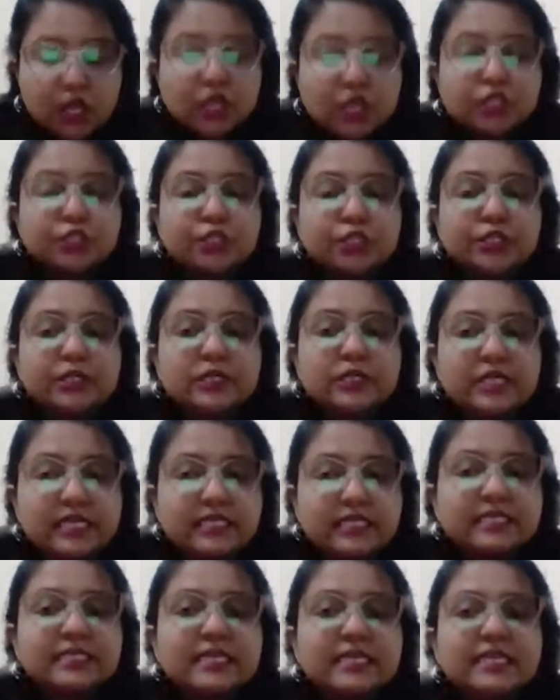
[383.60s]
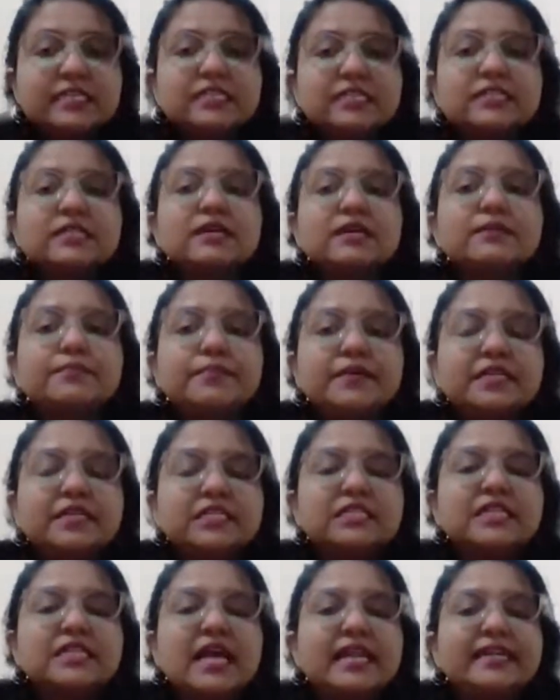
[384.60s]
So this is
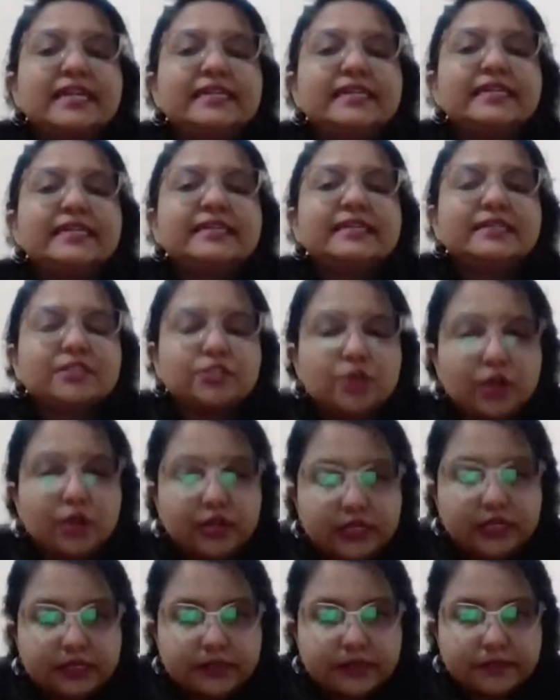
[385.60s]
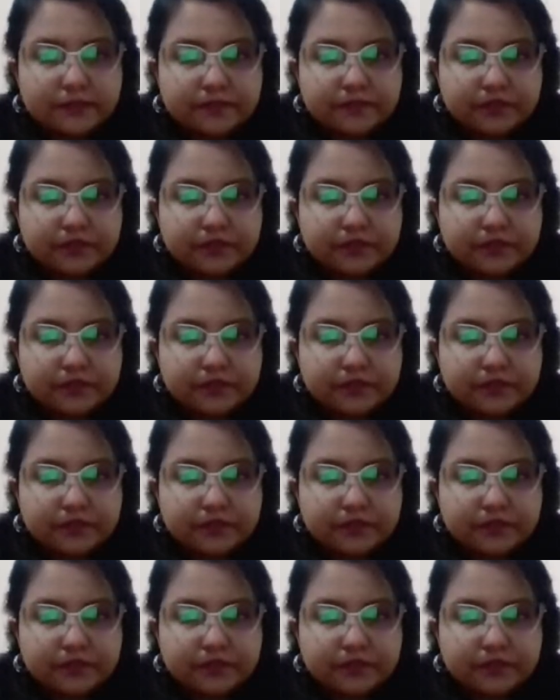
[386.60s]
personality disorder.